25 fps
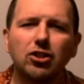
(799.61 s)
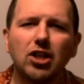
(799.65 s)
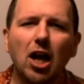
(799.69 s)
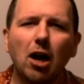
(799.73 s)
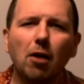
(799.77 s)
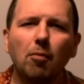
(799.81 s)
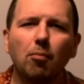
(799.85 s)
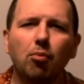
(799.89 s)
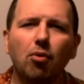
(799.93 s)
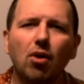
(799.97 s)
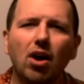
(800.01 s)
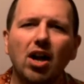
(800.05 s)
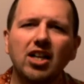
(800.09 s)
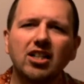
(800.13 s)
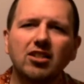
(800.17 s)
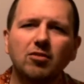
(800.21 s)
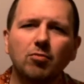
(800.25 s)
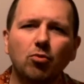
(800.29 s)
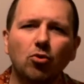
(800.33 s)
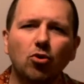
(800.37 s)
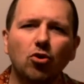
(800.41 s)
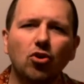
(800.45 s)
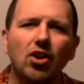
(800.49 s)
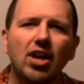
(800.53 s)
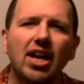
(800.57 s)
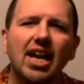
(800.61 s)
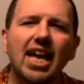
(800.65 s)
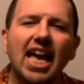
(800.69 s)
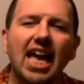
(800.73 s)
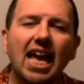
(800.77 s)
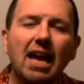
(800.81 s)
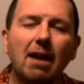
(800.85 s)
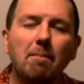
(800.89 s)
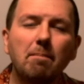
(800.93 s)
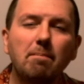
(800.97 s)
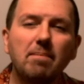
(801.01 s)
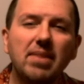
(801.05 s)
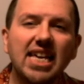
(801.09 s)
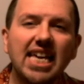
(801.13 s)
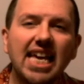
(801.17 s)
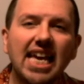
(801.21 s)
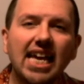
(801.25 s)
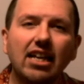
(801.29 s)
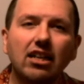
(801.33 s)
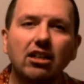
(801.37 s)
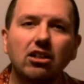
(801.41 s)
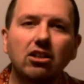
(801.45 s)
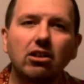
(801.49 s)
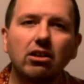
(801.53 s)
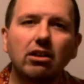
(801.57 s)
shalt prosper and be
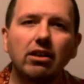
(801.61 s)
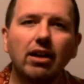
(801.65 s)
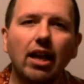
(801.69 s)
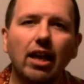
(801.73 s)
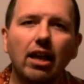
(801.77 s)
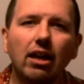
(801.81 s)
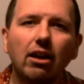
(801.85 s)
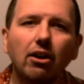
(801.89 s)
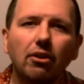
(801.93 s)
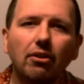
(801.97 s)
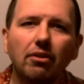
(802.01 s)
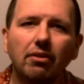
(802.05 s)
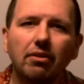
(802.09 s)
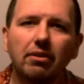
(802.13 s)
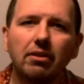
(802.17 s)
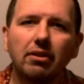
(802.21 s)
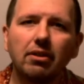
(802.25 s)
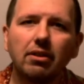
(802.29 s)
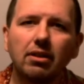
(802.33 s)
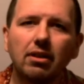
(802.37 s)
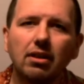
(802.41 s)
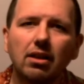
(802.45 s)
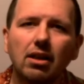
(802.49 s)
in good health.